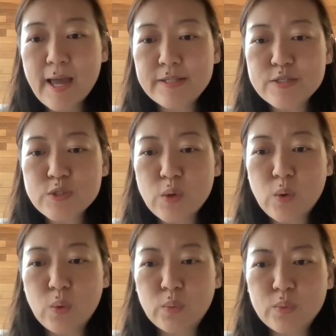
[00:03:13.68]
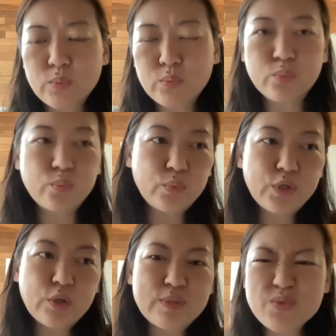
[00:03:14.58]
And so, we
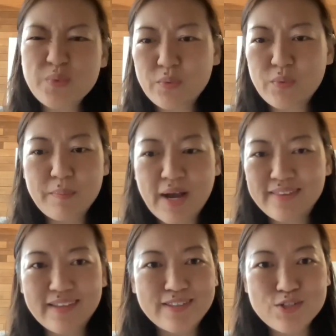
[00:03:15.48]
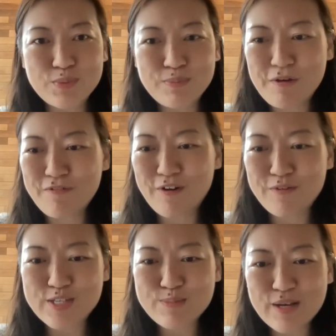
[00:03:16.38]
just want to remind that this will be a very
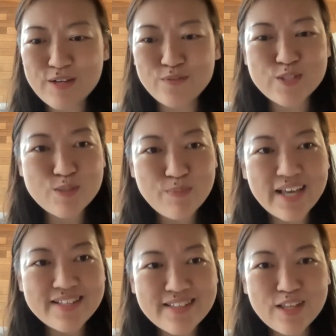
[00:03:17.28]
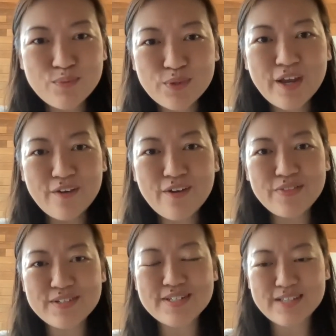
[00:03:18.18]
respectful space and that we'll carry
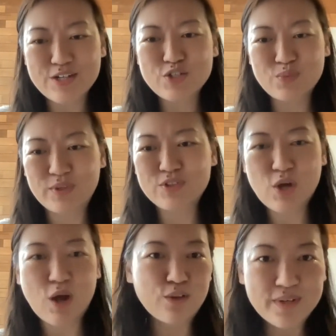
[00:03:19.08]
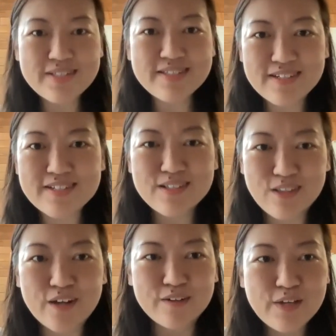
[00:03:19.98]
on the discussion with tolerance and just a
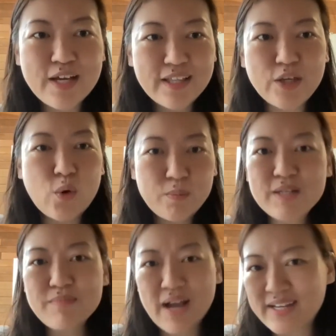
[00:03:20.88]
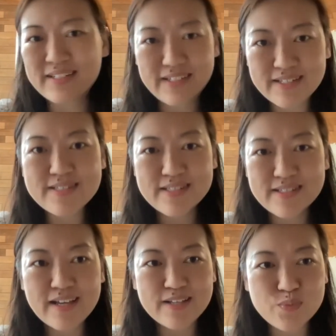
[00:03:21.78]
lot of open-mindedness
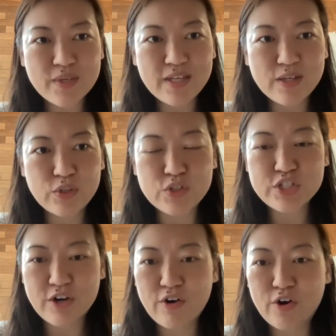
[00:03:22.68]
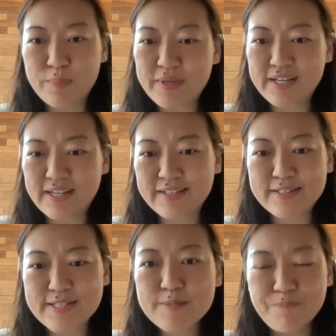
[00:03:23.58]
as we, share our
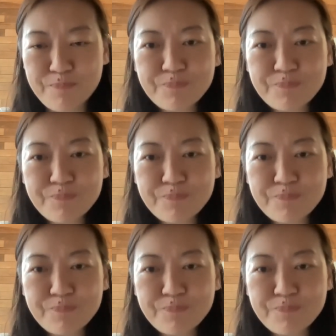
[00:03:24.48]
opinions.